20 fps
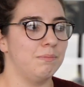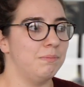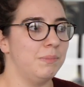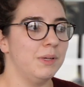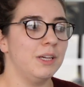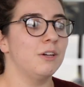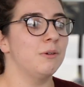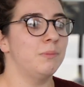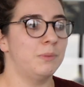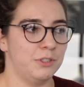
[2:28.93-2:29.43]

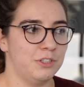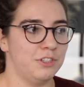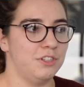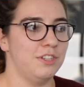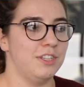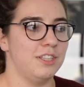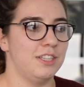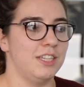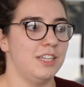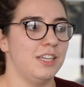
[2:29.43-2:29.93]
big
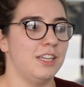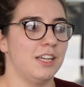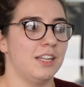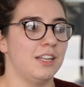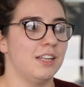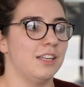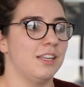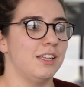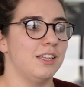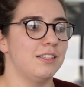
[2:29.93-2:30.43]
opportunity,
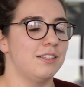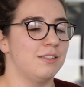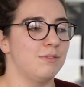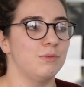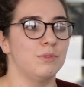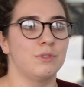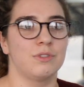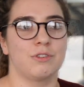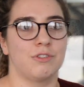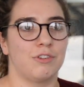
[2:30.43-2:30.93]
and it
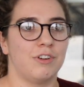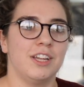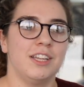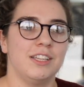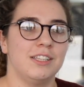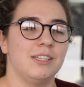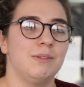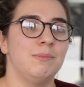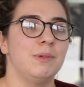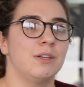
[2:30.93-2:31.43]
was
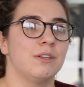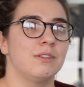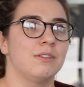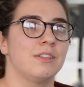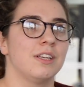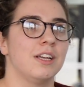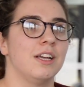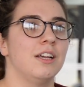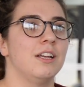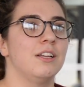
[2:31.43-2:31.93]
crazy
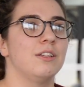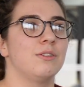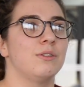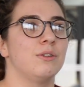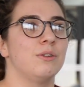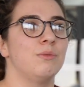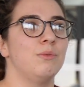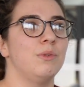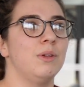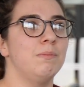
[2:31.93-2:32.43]
because
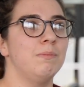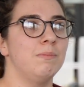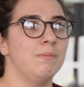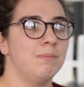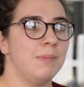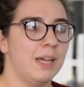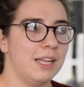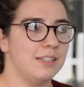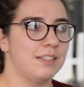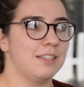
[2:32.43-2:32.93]
so we
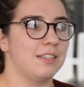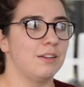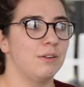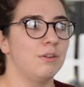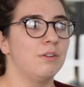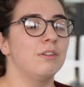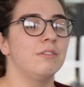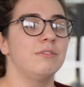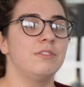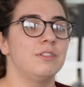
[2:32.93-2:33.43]
met
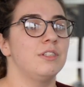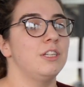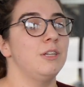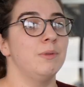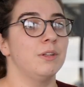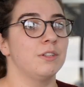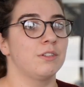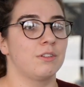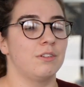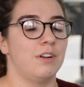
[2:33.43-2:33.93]
all of the
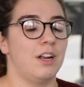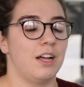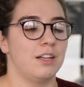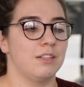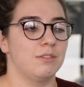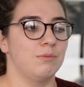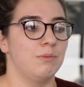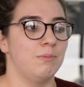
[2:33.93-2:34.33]
Siebel Scholars.